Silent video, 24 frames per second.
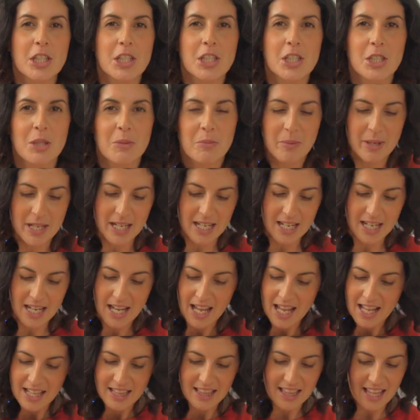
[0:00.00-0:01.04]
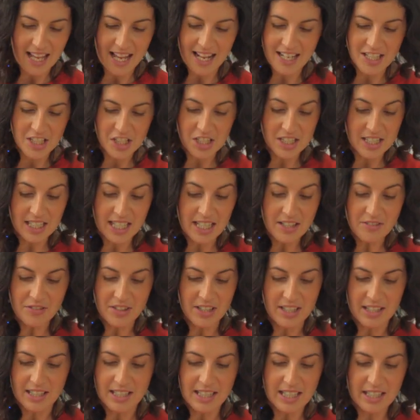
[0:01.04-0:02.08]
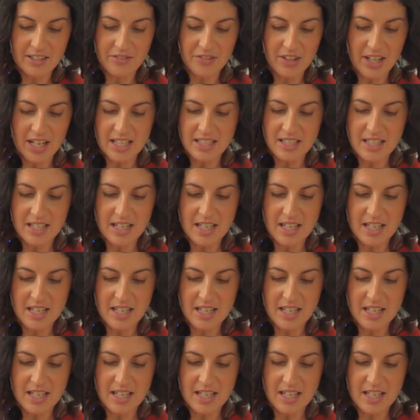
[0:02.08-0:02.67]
should be, then just leave it as it